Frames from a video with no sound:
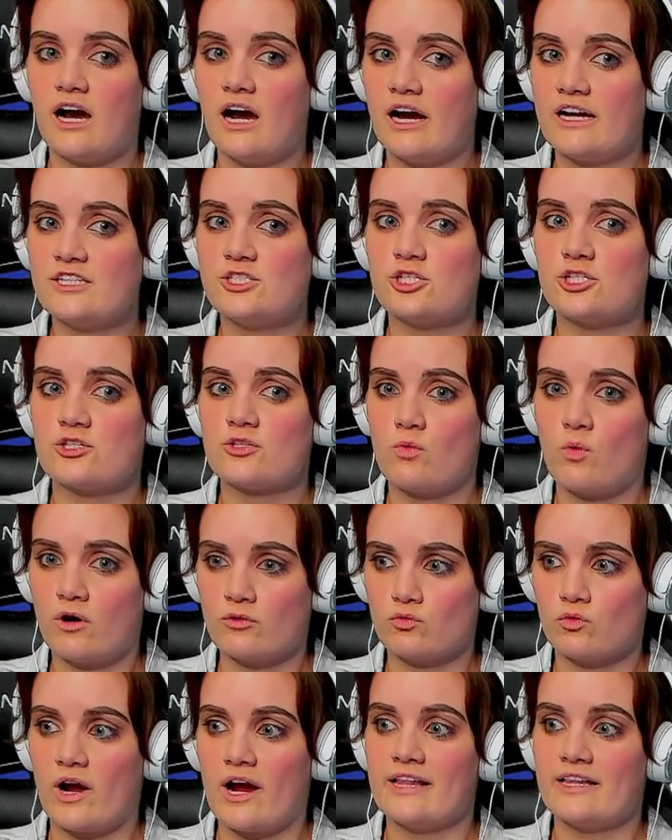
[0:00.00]
I just
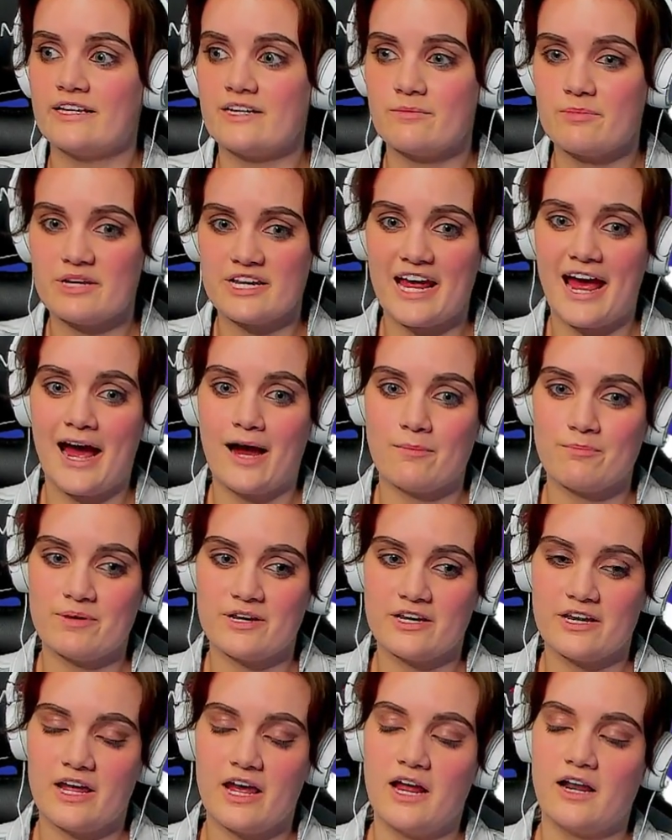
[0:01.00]
want Riley to be happy.